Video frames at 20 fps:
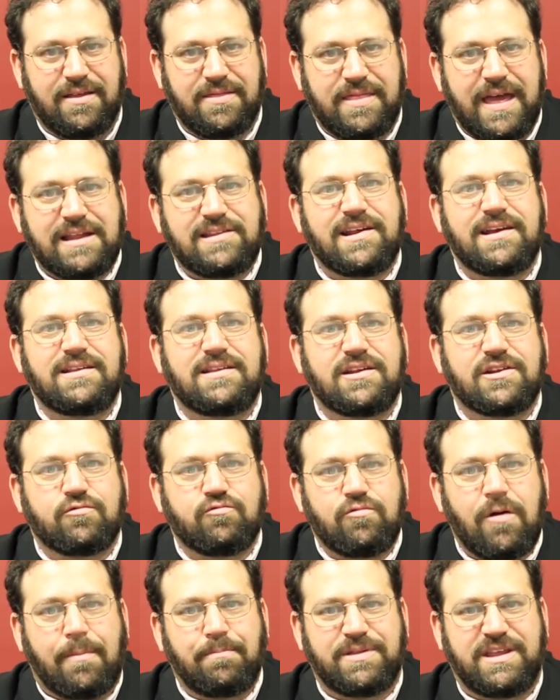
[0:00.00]
That's a
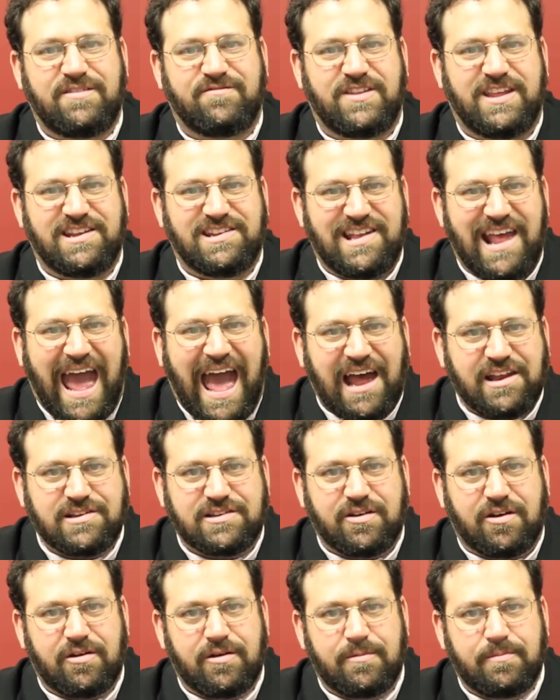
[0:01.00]
disruptive
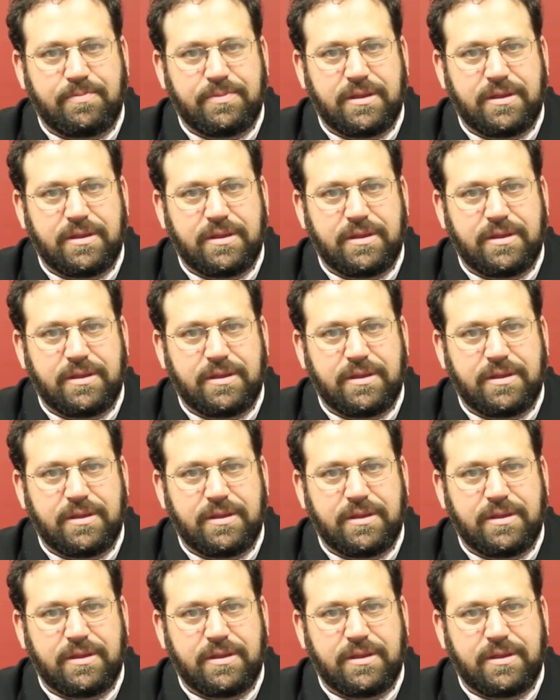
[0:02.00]
disaster.